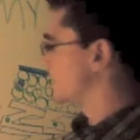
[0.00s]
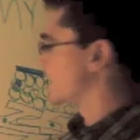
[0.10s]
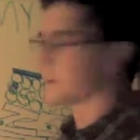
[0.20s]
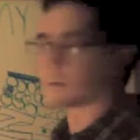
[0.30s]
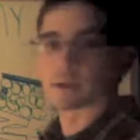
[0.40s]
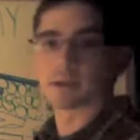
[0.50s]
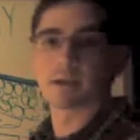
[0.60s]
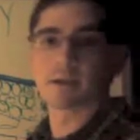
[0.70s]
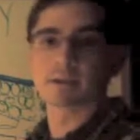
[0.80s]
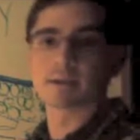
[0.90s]
aortic
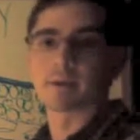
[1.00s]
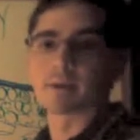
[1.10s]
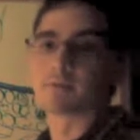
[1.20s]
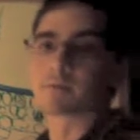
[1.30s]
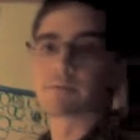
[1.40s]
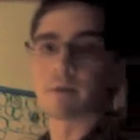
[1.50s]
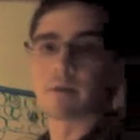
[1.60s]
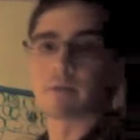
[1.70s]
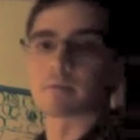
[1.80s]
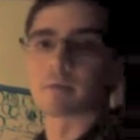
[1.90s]
semilunar
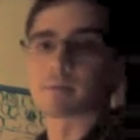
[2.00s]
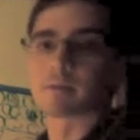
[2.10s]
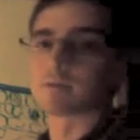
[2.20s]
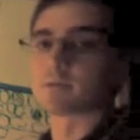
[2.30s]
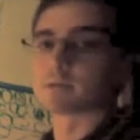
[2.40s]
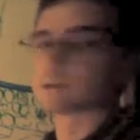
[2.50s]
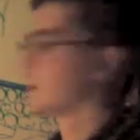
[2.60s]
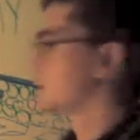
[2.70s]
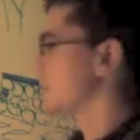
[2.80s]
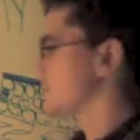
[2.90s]
valve. Remember those.
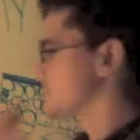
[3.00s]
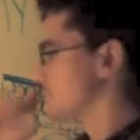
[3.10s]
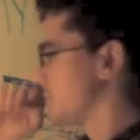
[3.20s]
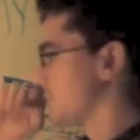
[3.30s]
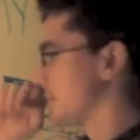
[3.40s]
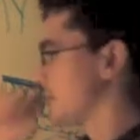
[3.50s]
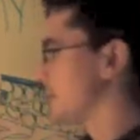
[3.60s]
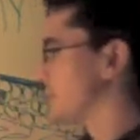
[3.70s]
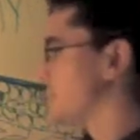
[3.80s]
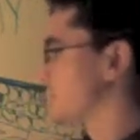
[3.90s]
That's your four four